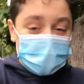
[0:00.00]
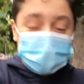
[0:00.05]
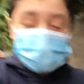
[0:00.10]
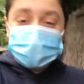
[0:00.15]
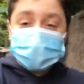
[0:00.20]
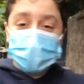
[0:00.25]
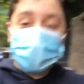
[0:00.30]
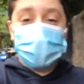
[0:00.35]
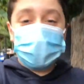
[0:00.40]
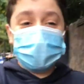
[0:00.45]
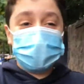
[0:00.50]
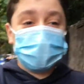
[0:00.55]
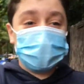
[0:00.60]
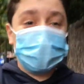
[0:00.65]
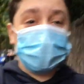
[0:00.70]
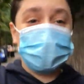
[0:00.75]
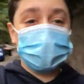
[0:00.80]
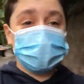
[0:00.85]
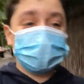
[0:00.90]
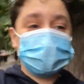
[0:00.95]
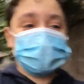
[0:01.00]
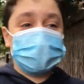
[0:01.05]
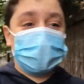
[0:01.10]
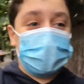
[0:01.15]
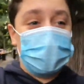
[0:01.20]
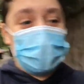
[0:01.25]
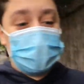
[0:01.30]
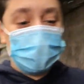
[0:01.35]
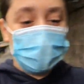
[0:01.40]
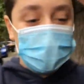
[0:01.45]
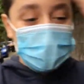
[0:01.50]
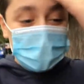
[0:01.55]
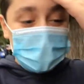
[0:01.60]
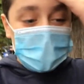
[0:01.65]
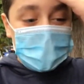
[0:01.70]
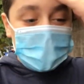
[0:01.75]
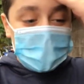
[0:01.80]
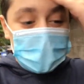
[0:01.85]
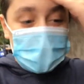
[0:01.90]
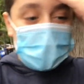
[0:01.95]
A New Hope for the first time.
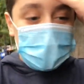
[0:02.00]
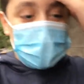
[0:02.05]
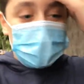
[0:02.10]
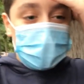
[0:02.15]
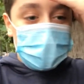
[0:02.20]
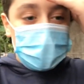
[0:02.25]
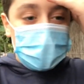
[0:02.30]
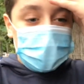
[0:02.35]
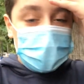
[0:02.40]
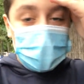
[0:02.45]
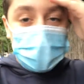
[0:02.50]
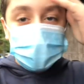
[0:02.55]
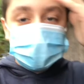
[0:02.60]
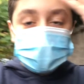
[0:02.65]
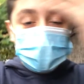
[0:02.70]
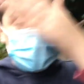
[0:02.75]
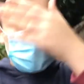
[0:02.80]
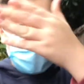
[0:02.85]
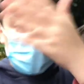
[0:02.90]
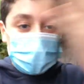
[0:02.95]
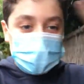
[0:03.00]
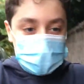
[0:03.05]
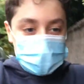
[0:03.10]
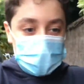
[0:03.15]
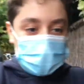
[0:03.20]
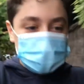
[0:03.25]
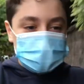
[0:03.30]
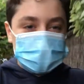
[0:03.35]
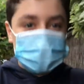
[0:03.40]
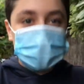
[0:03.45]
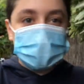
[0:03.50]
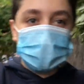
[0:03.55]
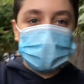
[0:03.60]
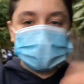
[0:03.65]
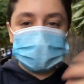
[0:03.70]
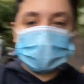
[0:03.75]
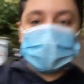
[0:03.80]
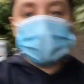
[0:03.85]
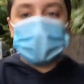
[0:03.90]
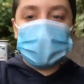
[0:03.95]
Uh, I, on the way here, I was just
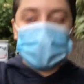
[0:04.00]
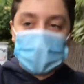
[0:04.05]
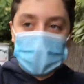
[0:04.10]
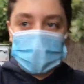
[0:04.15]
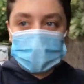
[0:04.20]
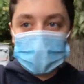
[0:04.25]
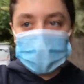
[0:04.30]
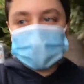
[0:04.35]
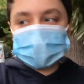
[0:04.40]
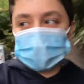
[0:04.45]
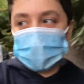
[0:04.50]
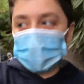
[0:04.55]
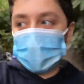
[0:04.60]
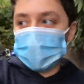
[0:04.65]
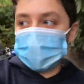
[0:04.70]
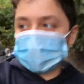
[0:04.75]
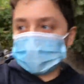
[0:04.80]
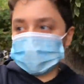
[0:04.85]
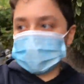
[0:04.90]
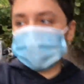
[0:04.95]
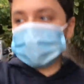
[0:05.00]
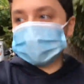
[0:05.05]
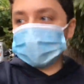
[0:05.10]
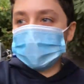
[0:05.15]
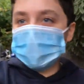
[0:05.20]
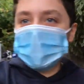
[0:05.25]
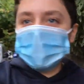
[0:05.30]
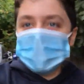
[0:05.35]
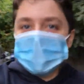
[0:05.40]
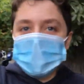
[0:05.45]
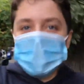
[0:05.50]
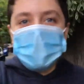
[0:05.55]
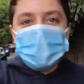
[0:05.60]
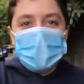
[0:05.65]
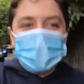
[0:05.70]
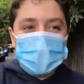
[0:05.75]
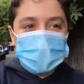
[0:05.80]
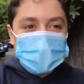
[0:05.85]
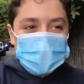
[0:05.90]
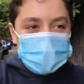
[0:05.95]
emotionally preparing myself because
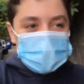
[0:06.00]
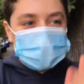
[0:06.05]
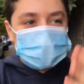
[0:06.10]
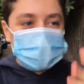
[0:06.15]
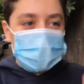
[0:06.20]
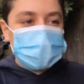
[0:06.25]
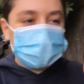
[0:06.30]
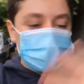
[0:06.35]
I know it sounds